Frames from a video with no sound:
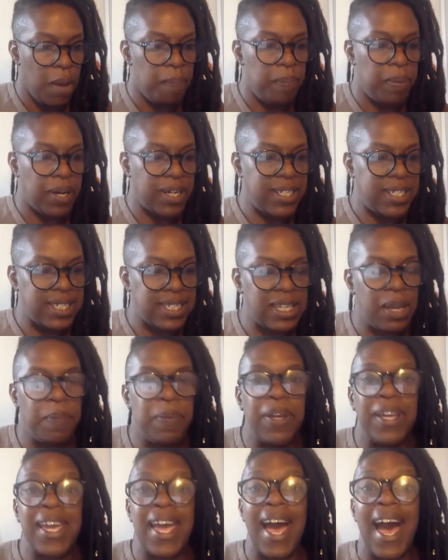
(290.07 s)
by
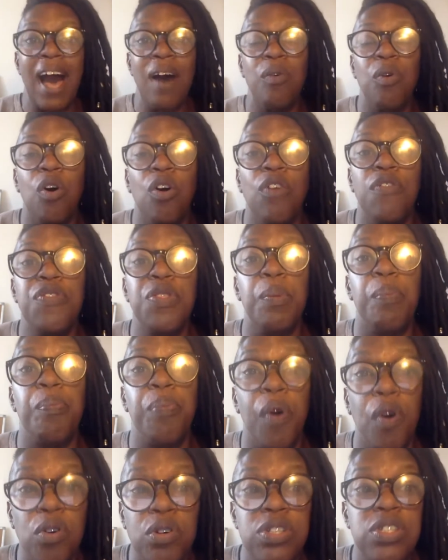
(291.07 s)
stepping out of the
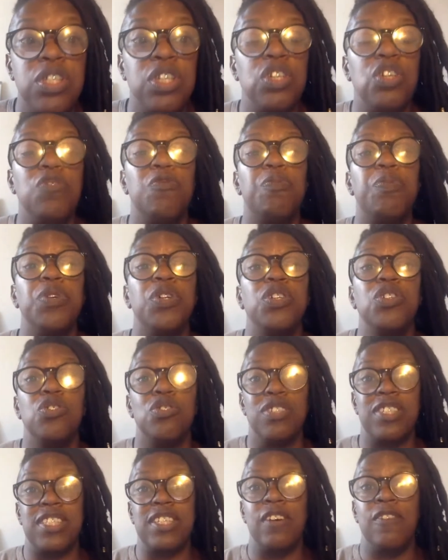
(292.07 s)
box that you've put
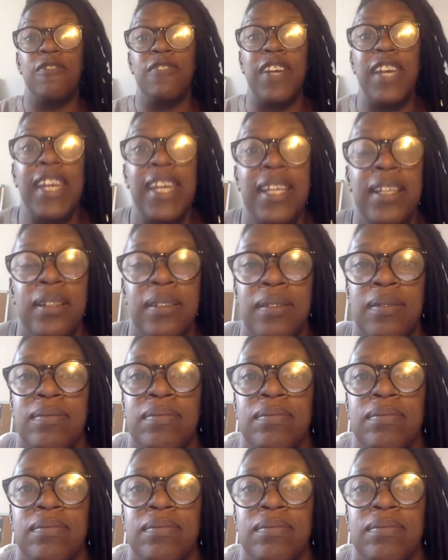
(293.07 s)
yourself in.